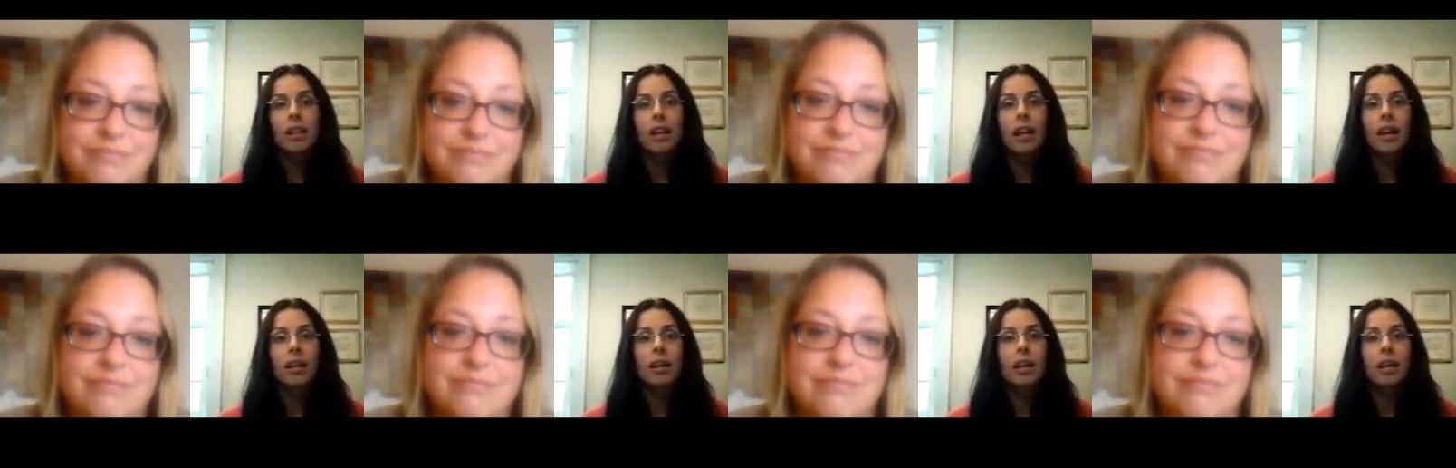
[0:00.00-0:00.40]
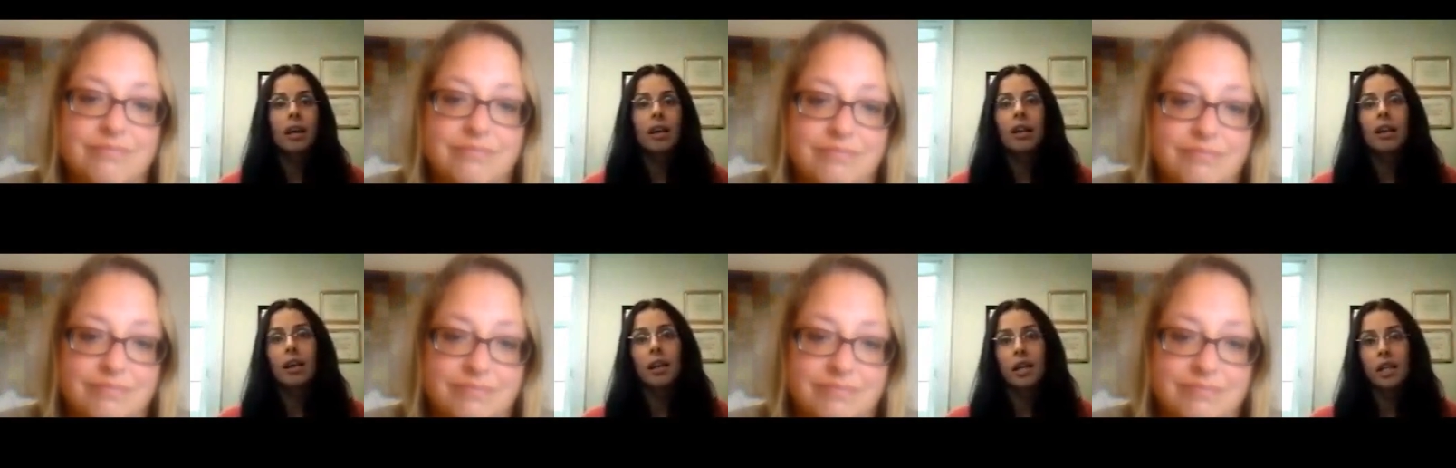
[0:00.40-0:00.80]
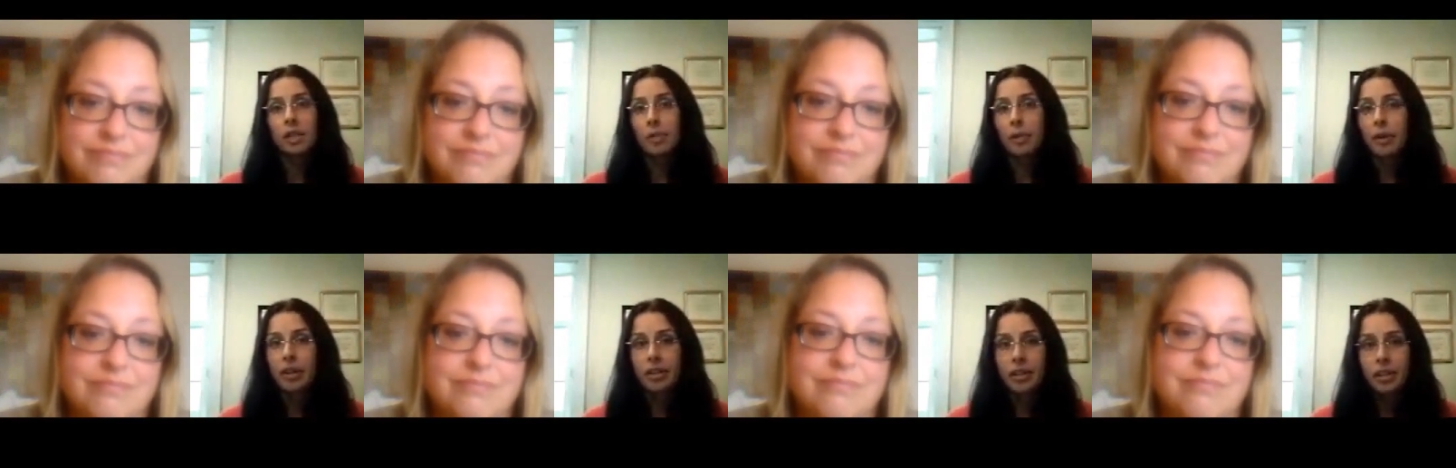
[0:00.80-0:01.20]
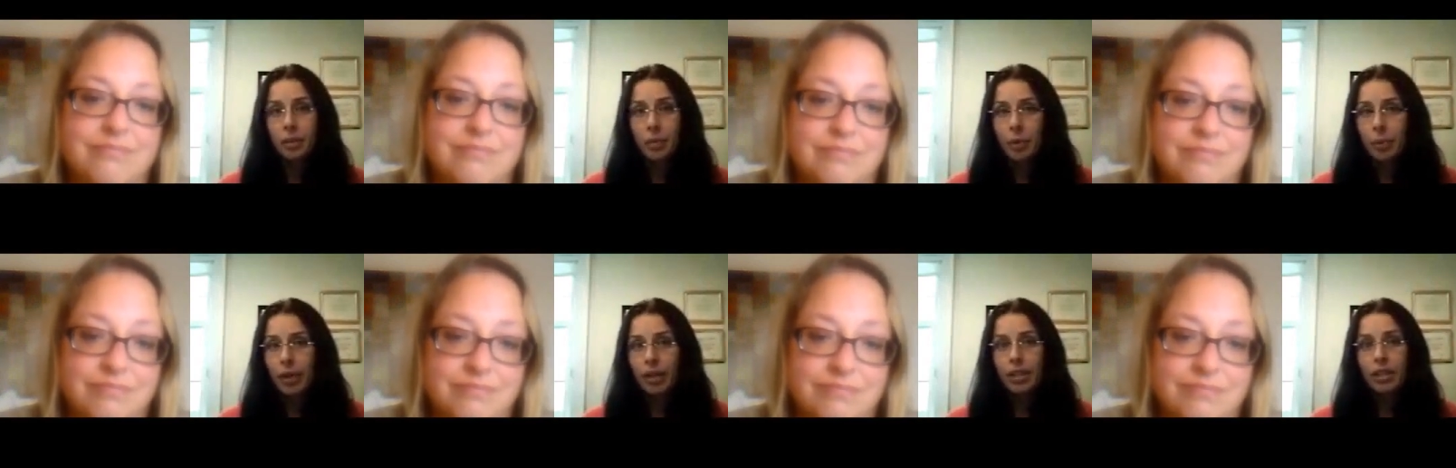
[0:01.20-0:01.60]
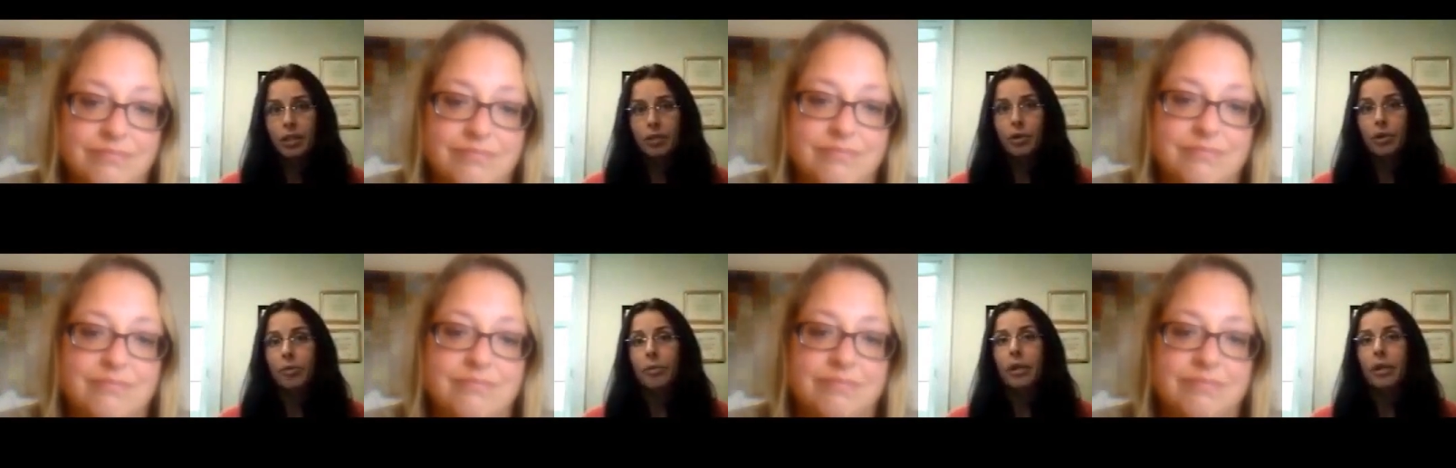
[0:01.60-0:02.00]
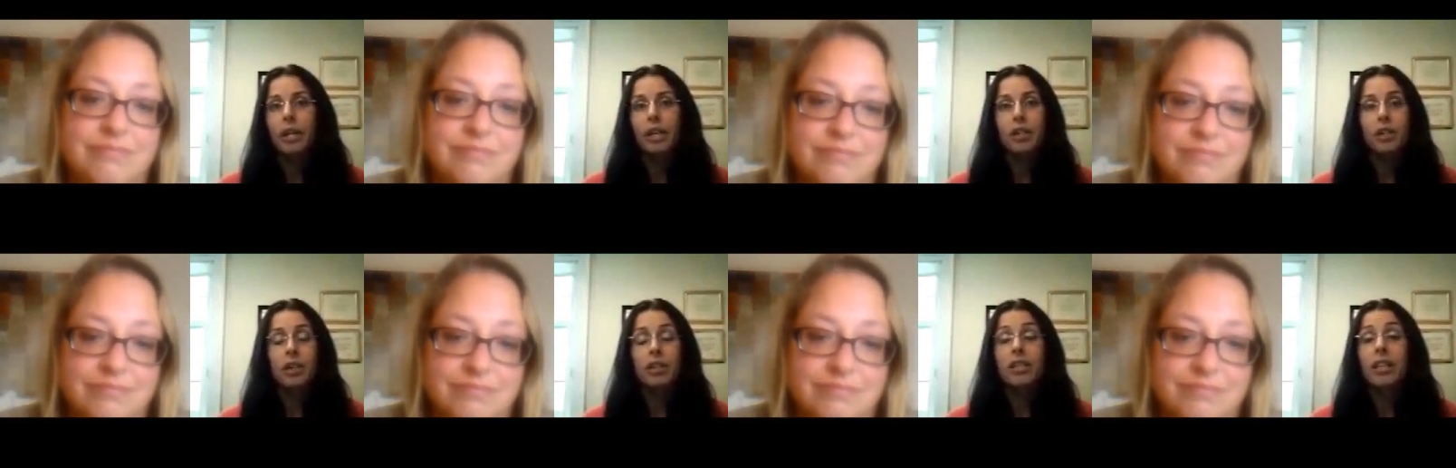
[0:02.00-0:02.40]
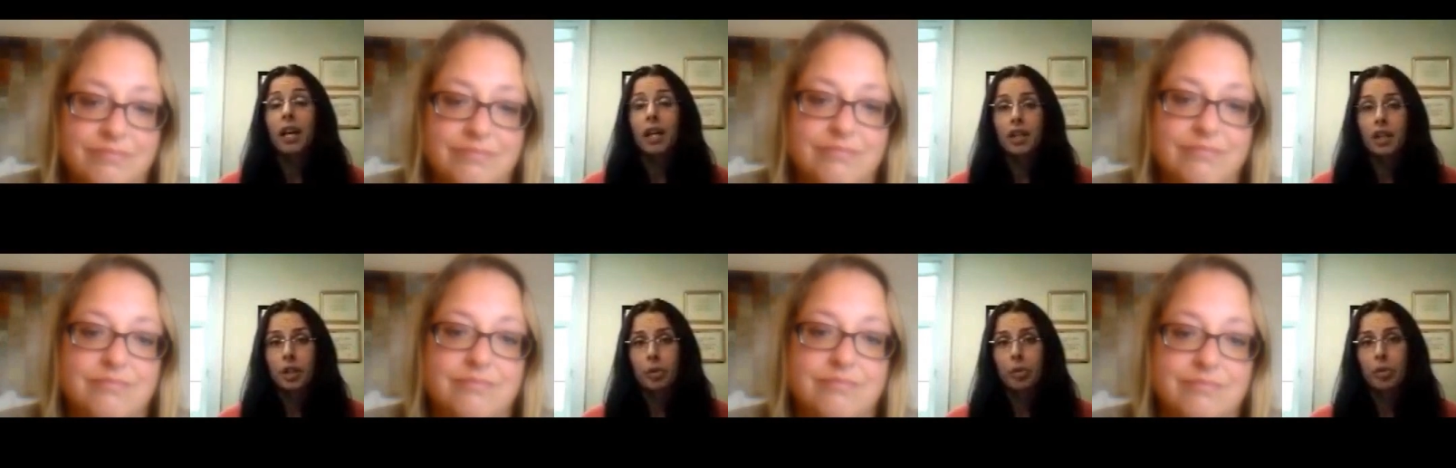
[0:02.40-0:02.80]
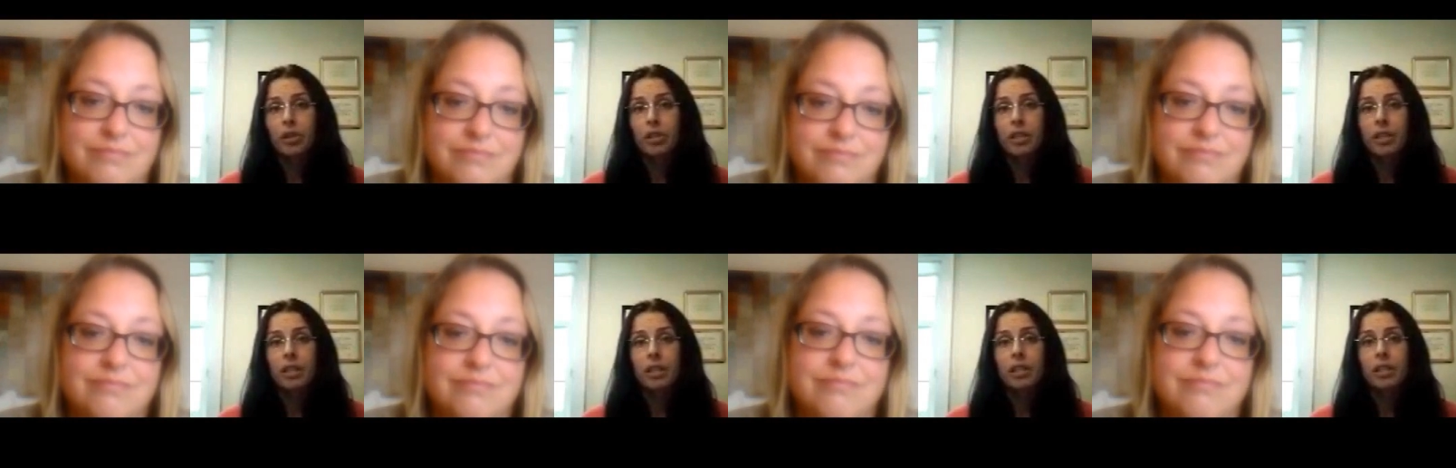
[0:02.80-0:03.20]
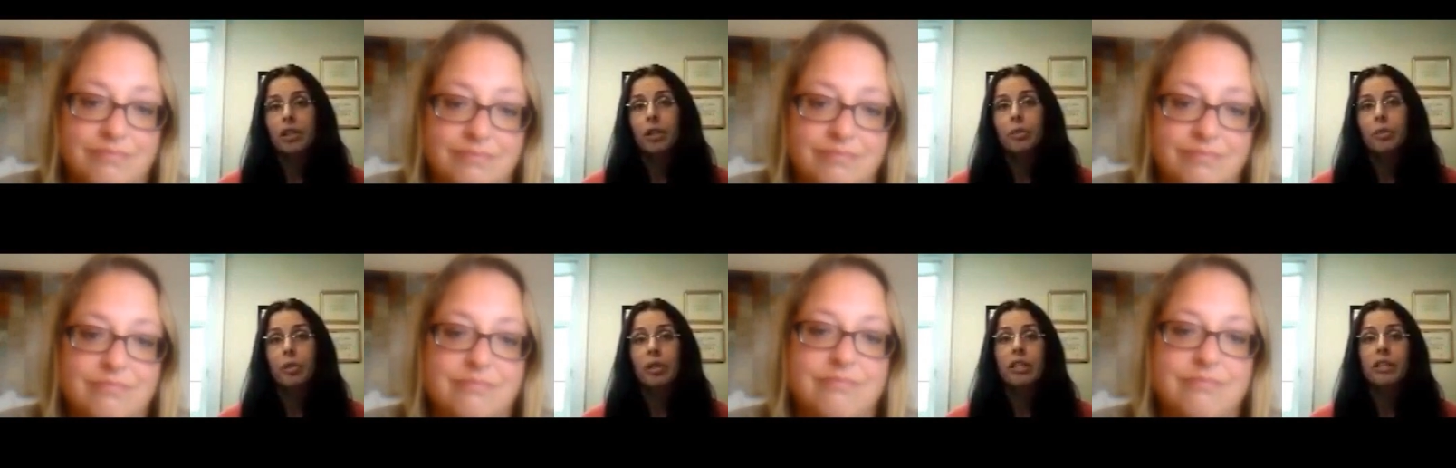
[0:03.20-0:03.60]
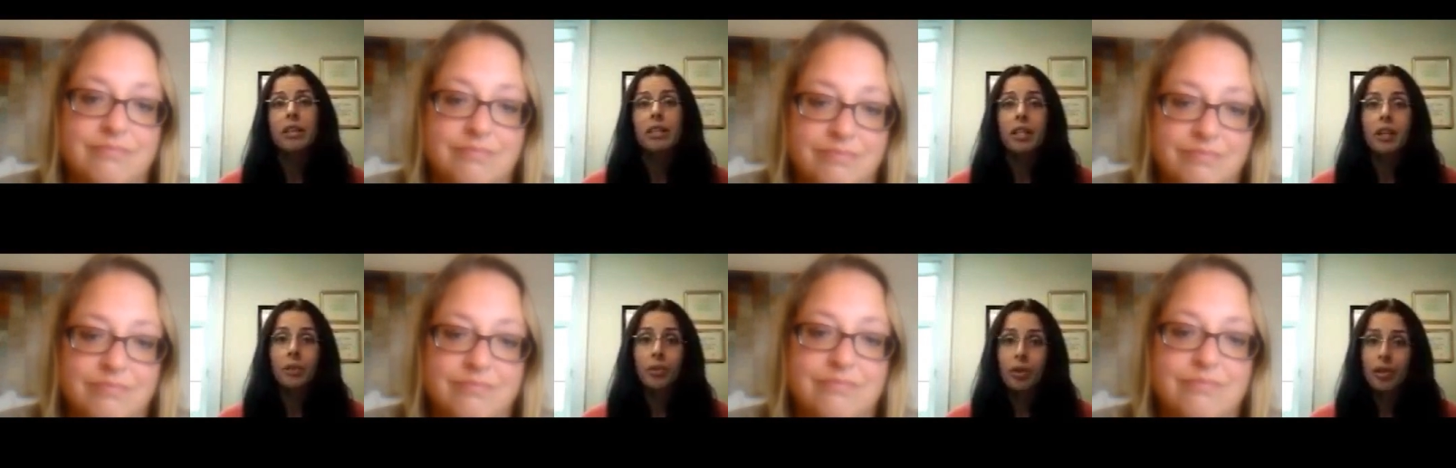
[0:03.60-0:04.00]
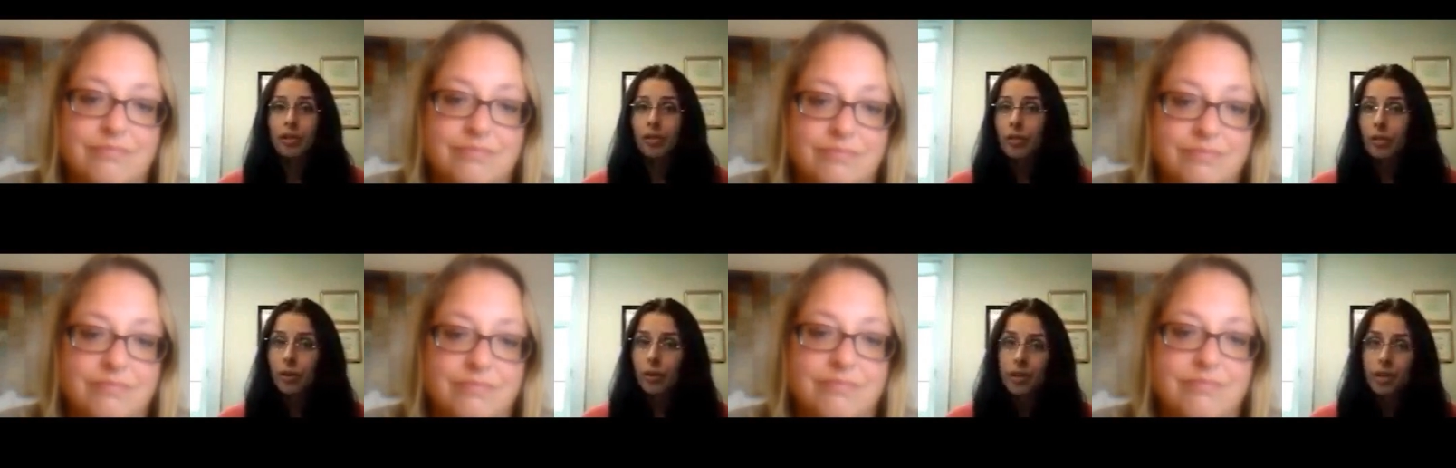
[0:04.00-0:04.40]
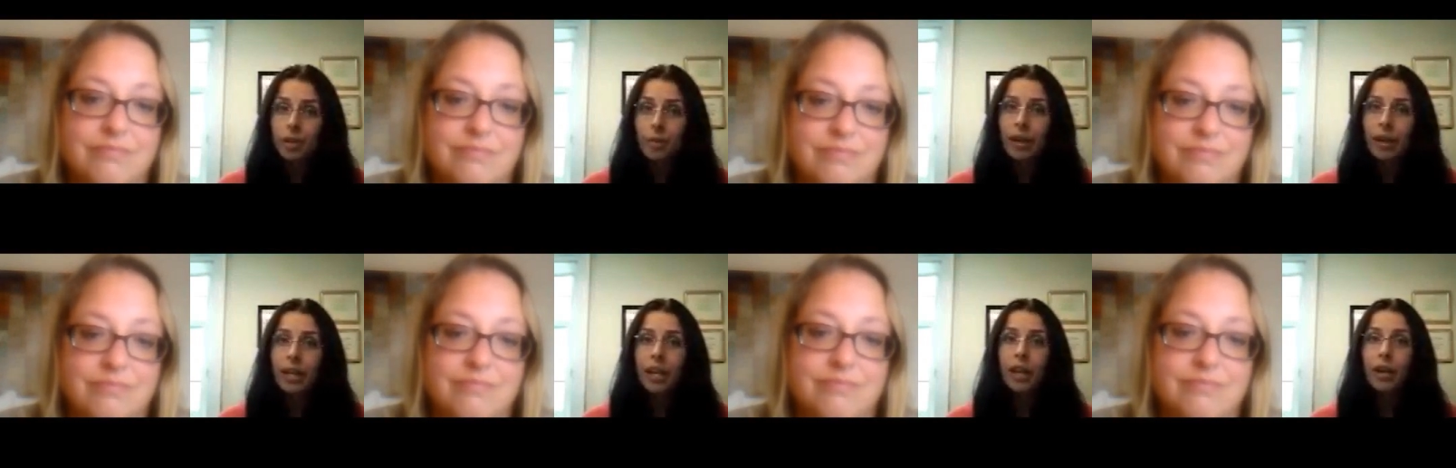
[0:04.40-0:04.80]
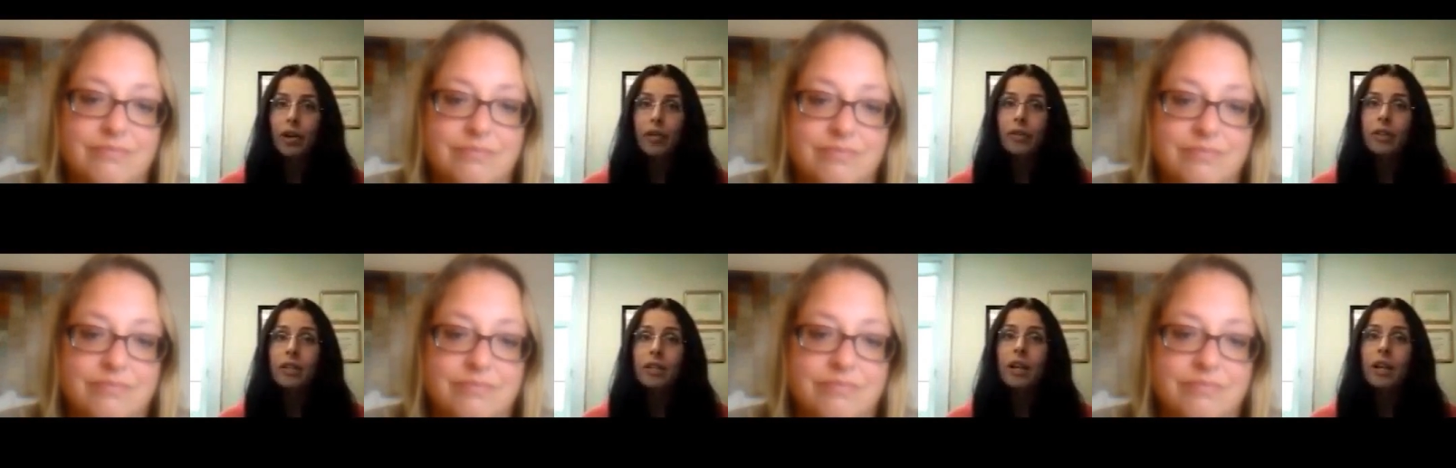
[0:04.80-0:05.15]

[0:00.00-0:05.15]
Speaker 1: experiences with weight discrimination is actually predicting obesity and reinforcing weight gain over time.